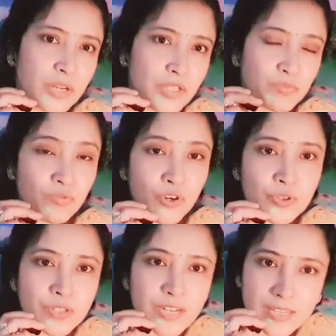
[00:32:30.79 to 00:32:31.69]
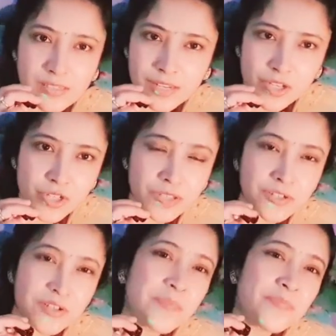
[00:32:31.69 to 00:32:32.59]
let's move on to the next
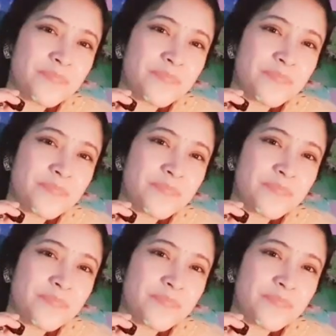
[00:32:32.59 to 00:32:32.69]
nakshatra.